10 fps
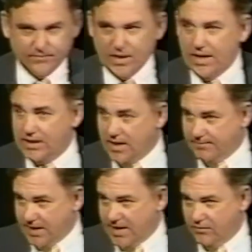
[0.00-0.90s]
and got
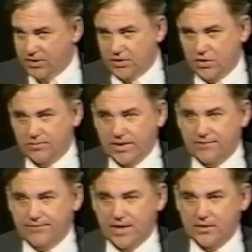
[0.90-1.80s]
by with it. Nobody
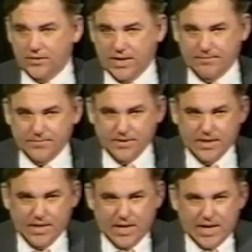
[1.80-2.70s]
followed up.
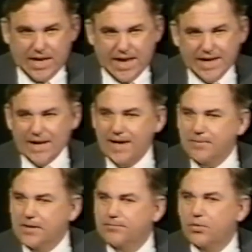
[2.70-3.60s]
Had I
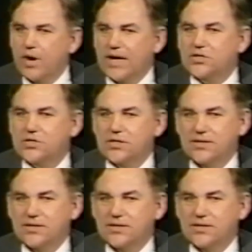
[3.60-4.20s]
been pressed,